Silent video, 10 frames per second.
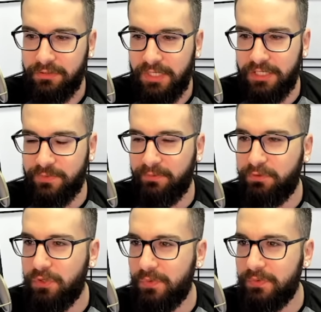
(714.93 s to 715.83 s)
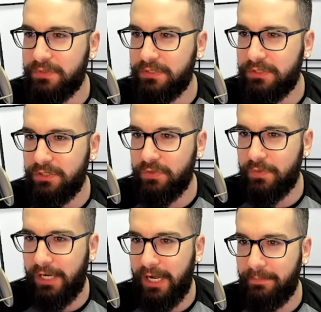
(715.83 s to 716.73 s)
they just refuse to
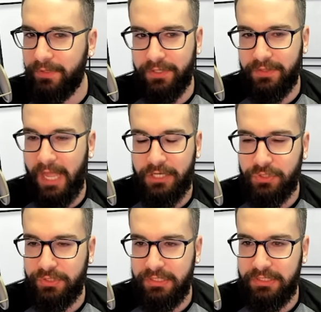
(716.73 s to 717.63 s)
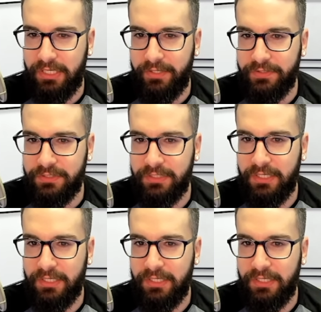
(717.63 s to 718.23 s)
look at the actual details,